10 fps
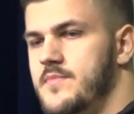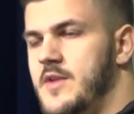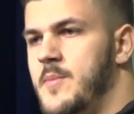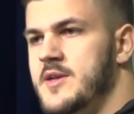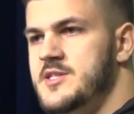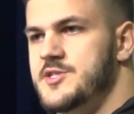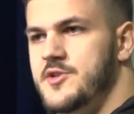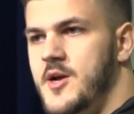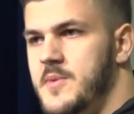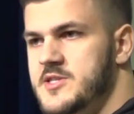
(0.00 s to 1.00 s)
everybody sees your
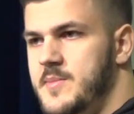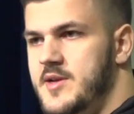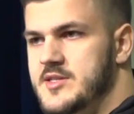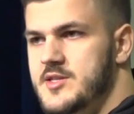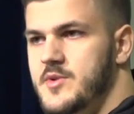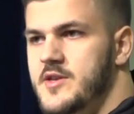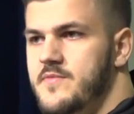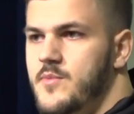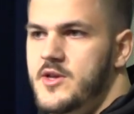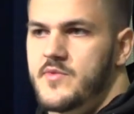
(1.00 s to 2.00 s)
numbers, everybody sees what
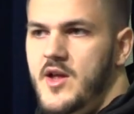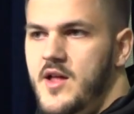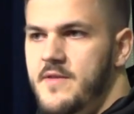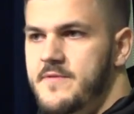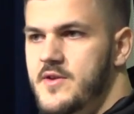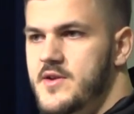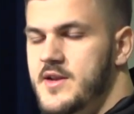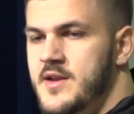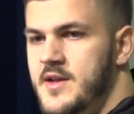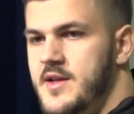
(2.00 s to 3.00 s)
you've, what you've done on the field,
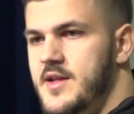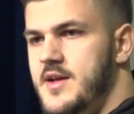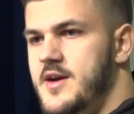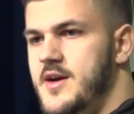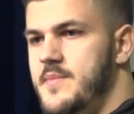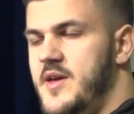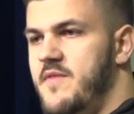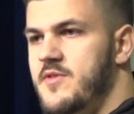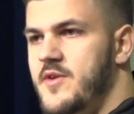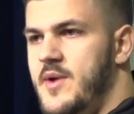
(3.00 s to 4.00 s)
and um, they,
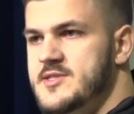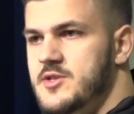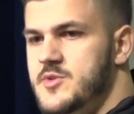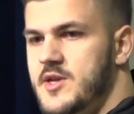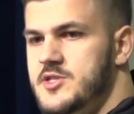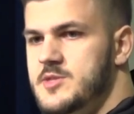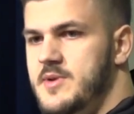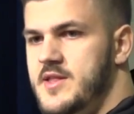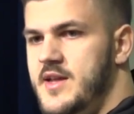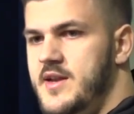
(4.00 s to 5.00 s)
have, they raise those questions.
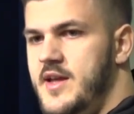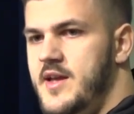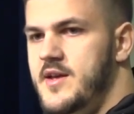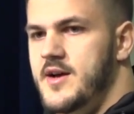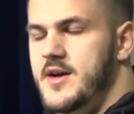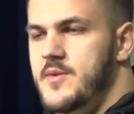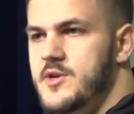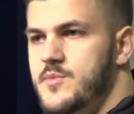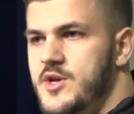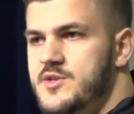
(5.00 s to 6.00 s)
But at the end of the day, uh,
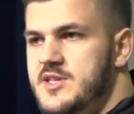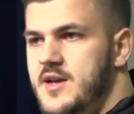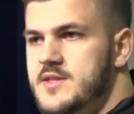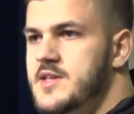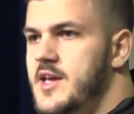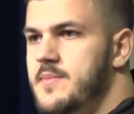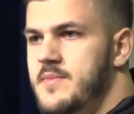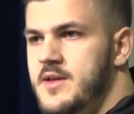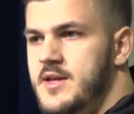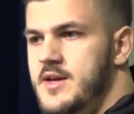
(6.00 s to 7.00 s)
what, what you see on tape,
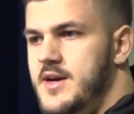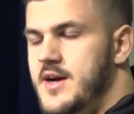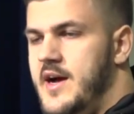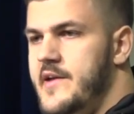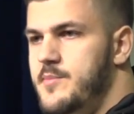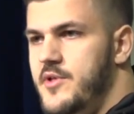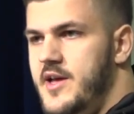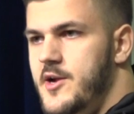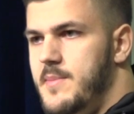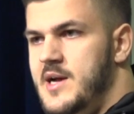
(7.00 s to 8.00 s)
uh, how you
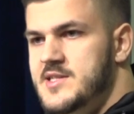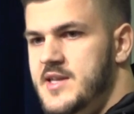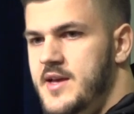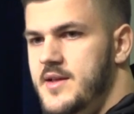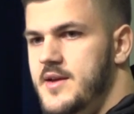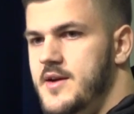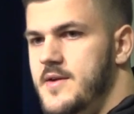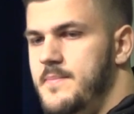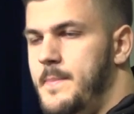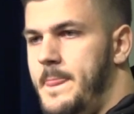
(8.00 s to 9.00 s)
play, your mindset,
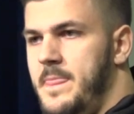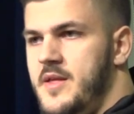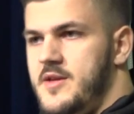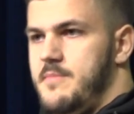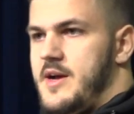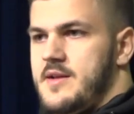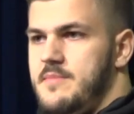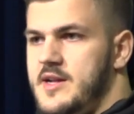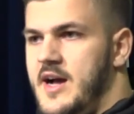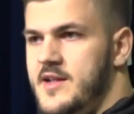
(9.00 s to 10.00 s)
um, my,
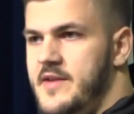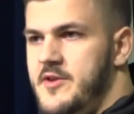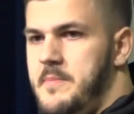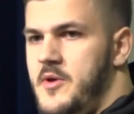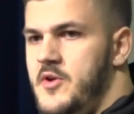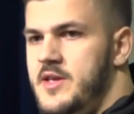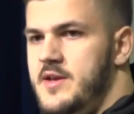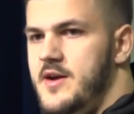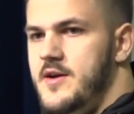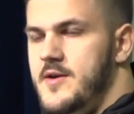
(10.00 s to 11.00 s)
my God given ability,
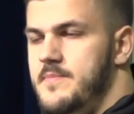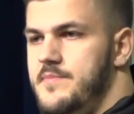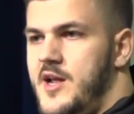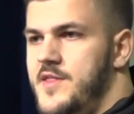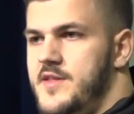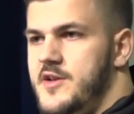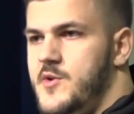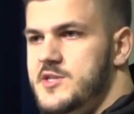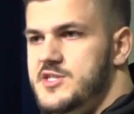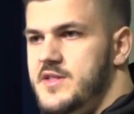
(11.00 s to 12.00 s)
um, I don't think they're
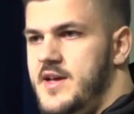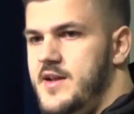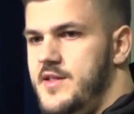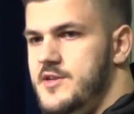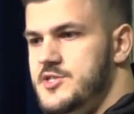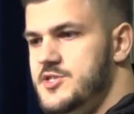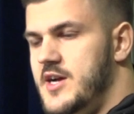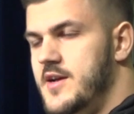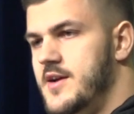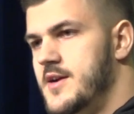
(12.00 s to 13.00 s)
questioning that, and they're just
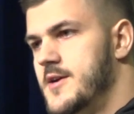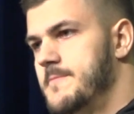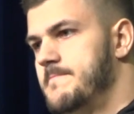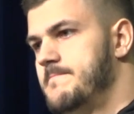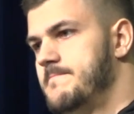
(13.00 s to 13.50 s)
trying to, um,